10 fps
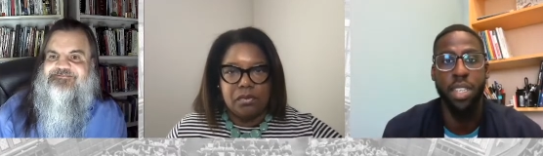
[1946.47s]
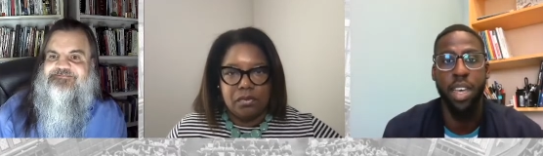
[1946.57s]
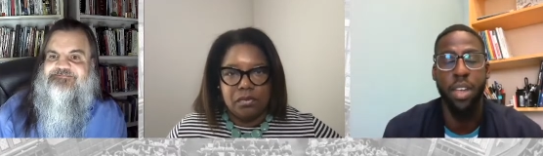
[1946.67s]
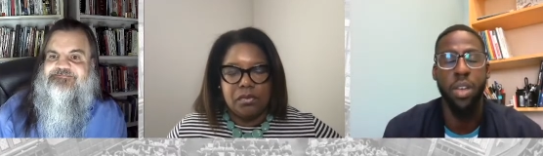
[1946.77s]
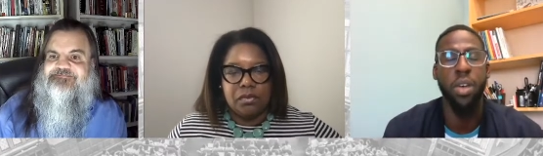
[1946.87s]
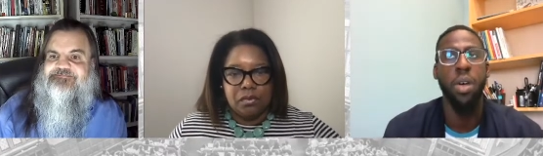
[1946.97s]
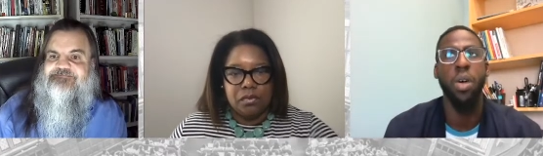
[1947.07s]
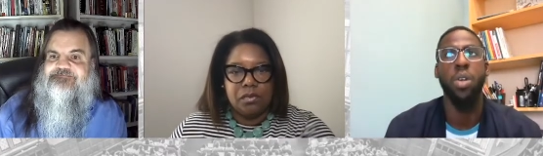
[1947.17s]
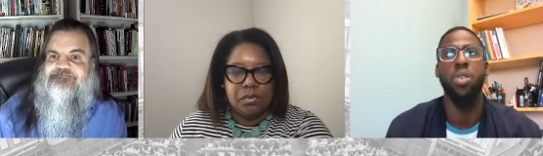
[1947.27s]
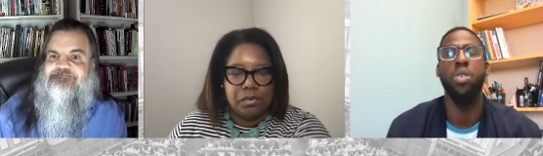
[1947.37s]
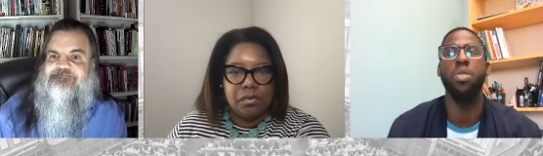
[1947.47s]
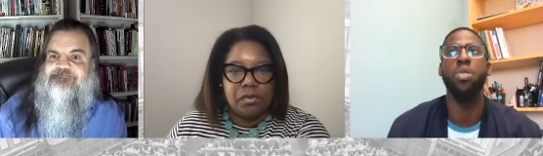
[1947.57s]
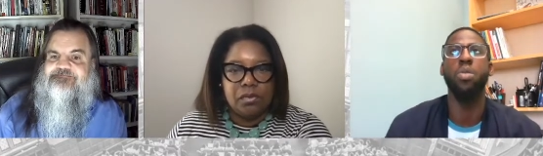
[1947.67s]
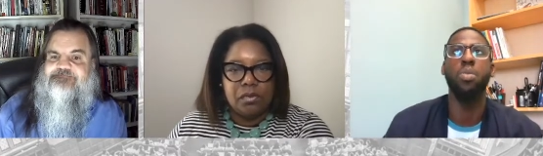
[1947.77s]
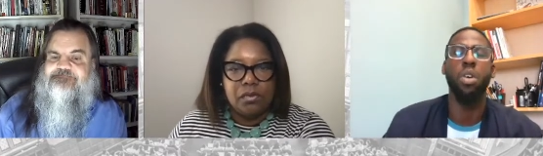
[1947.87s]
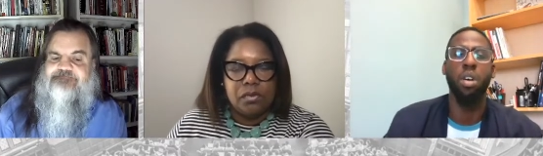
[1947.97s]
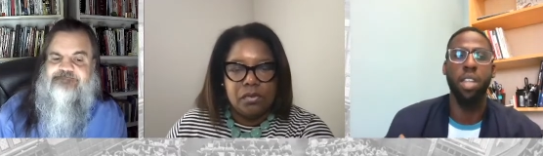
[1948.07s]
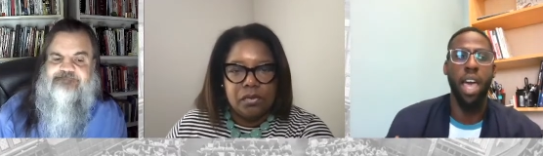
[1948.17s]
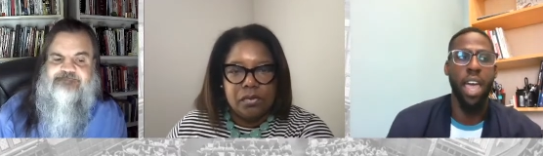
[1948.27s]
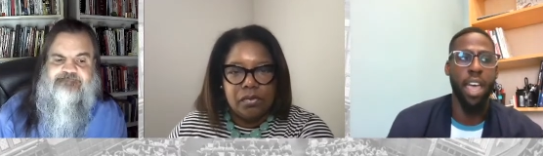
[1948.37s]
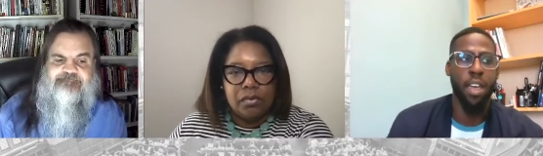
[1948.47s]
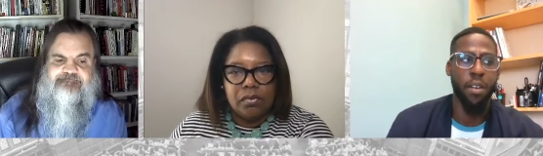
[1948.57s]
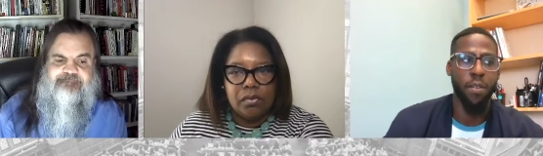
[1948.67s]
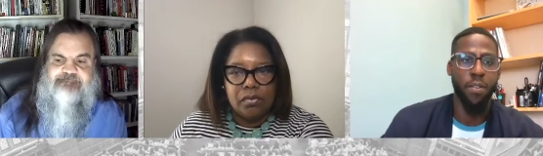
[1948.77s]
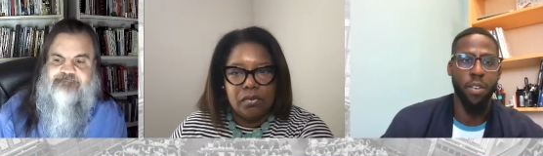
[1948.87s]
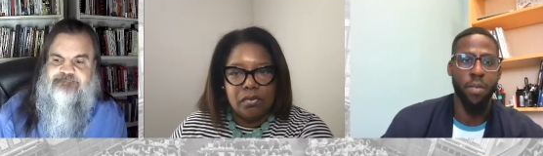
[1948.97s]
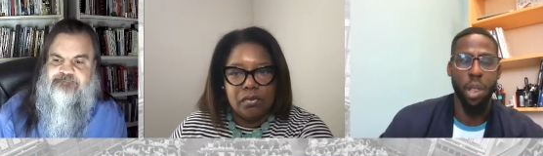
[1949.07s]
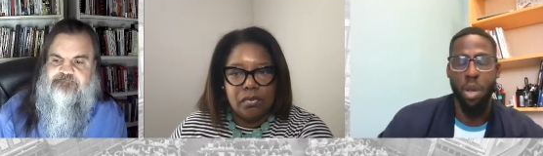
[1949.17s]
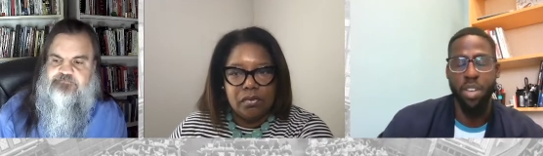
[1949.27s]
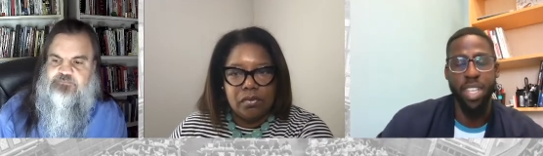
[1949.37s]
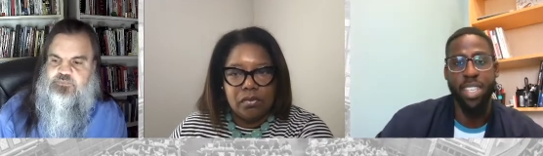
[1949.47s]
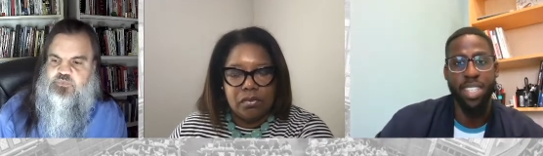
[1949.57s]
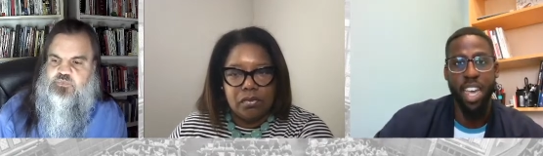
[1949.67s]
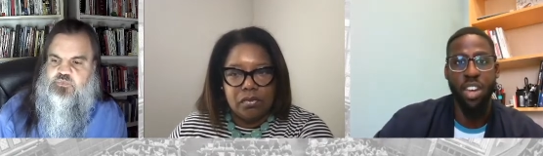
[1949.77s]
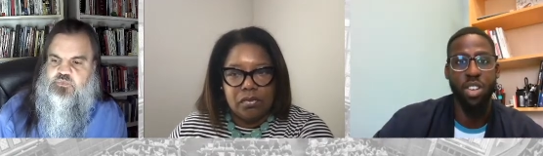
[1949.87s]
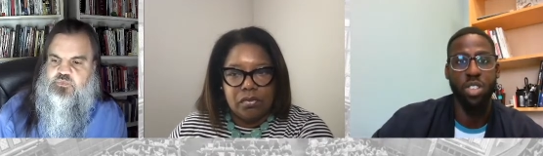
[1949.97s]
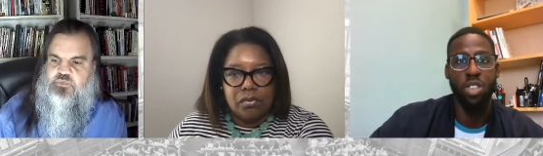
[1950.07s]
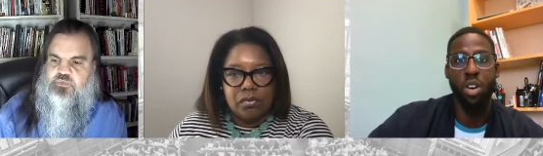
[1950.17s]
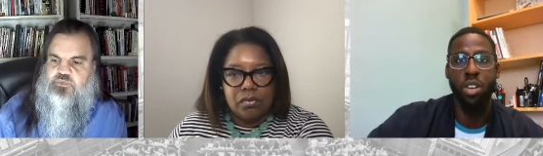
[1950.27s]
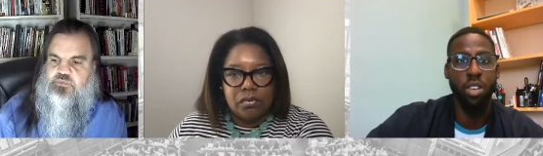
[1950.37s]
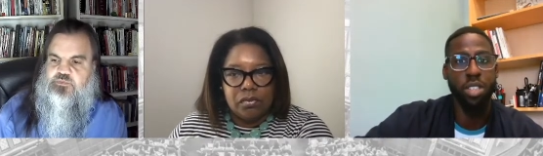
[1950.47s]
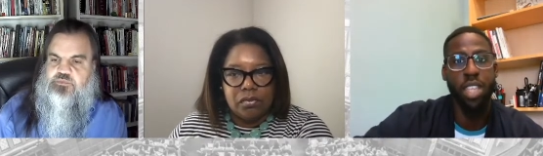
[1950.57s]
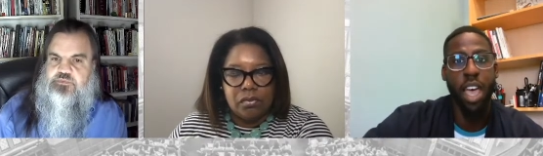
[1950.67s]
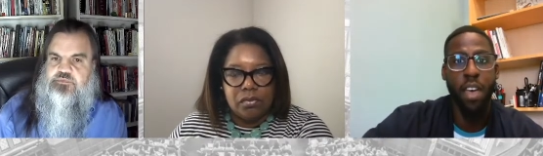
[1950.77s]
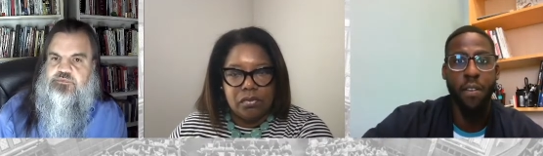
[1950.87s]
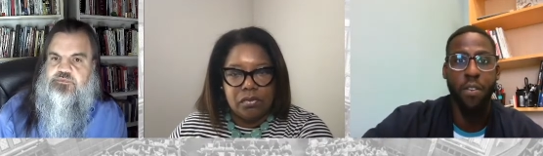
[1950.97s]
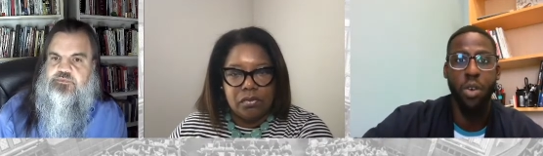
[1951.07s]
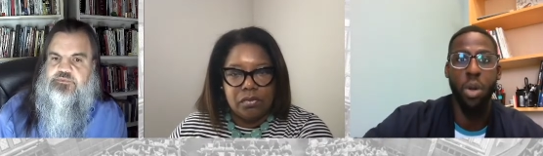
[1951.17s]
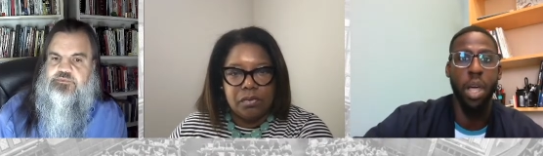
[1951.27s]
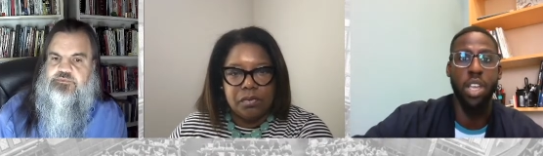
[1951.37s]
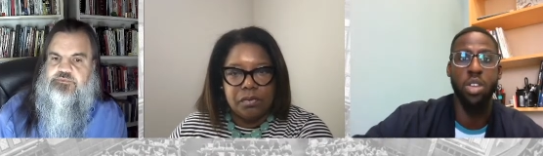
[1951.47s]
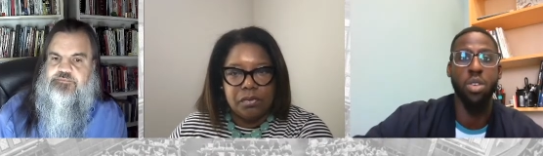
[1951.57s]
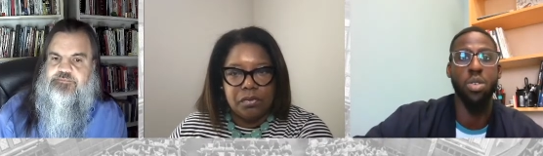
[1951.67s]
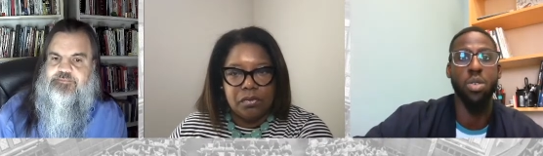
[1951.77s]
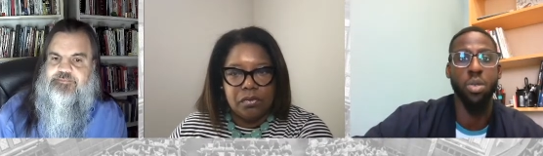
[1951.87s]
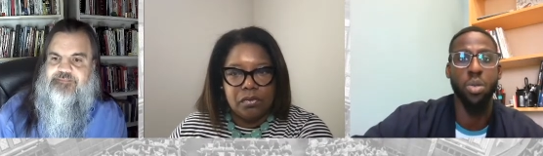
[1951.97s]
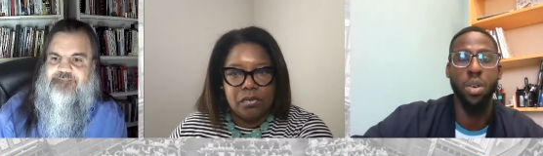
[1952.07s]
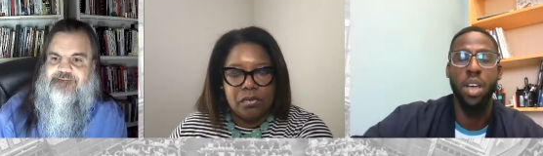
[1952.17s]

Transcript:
Speaker 1: Like, do you all have learning designers on your staff, or like, do you,